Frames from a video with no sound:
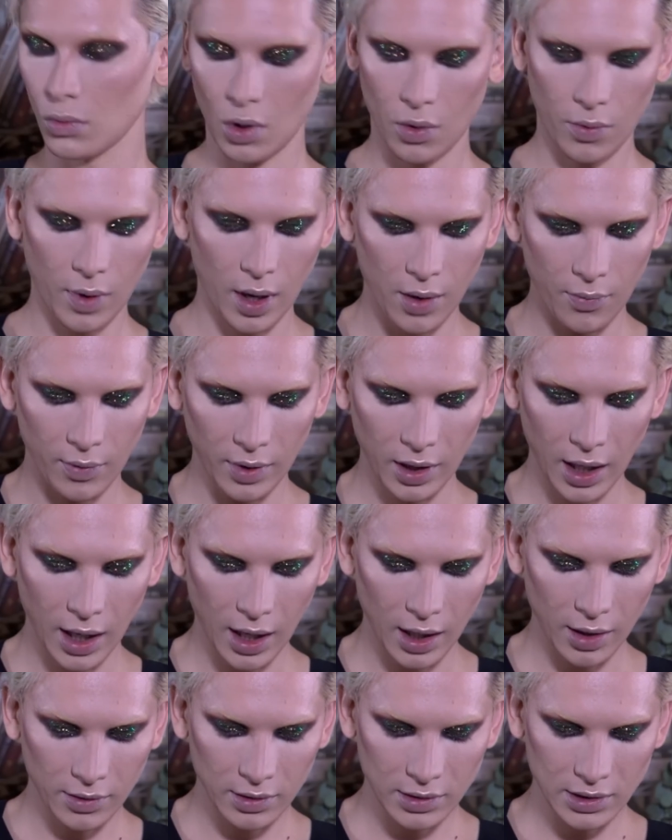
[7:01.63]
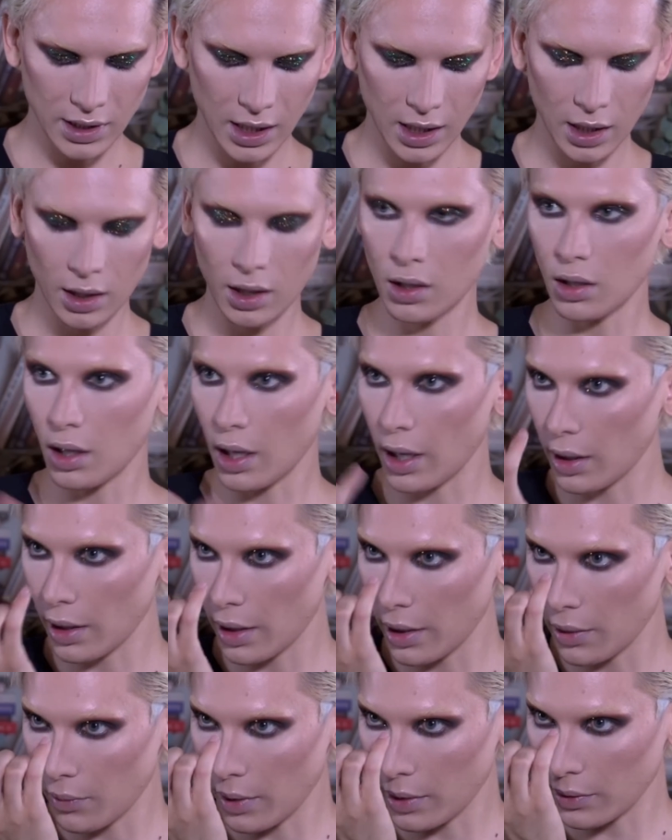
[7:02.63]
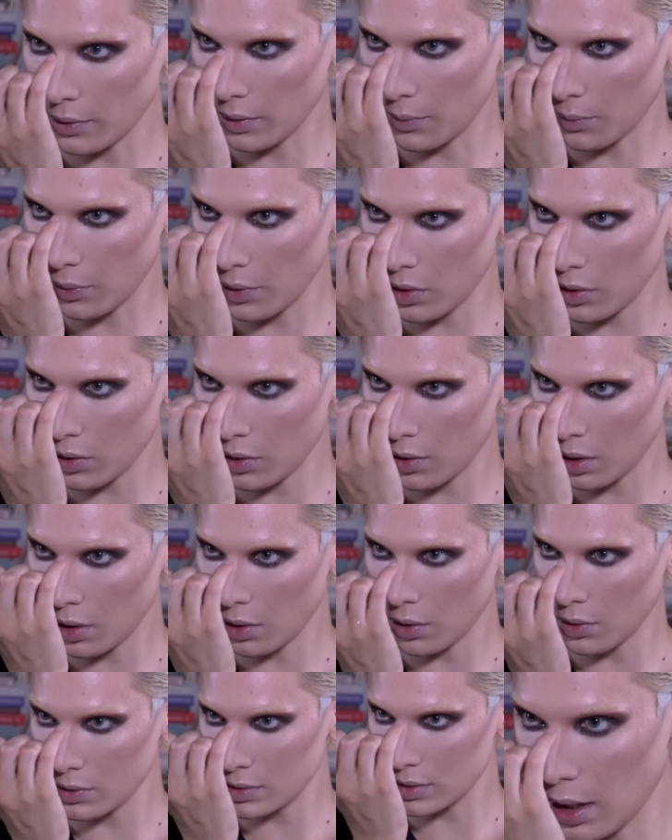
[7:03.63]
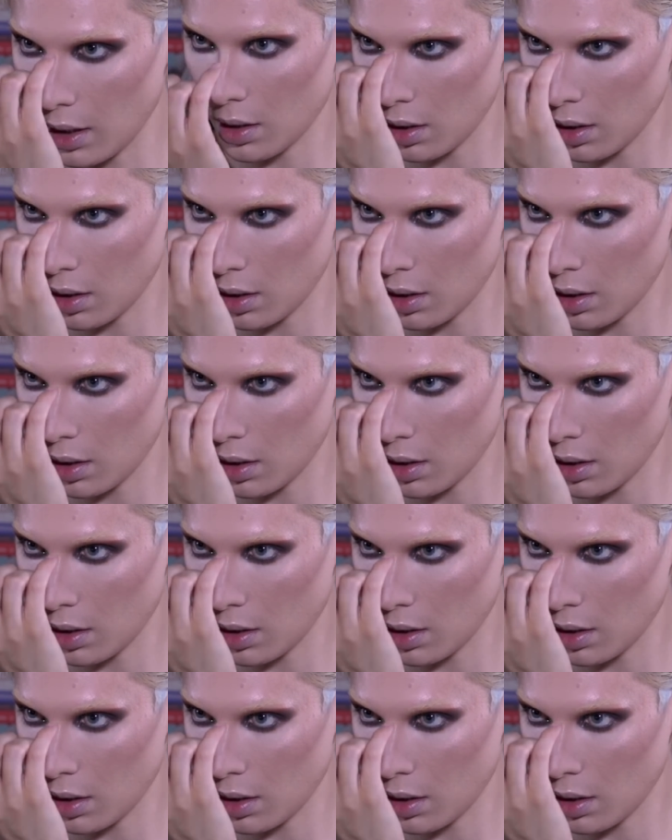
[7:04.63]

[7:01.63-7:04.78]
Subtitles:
All right, we're gonna add a tiny little highlight right to the bridge of the nose.